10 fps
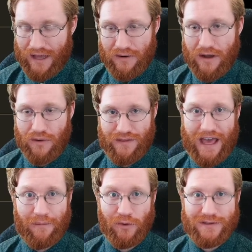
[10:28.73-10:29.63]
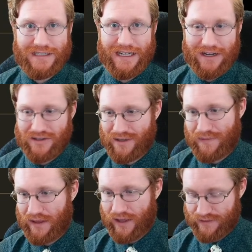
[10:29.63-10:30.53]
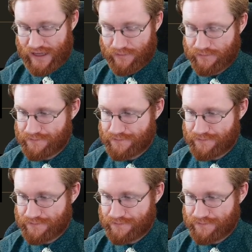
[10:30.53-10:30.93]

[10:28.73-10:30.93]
I don't know, the Emerald City or something like that.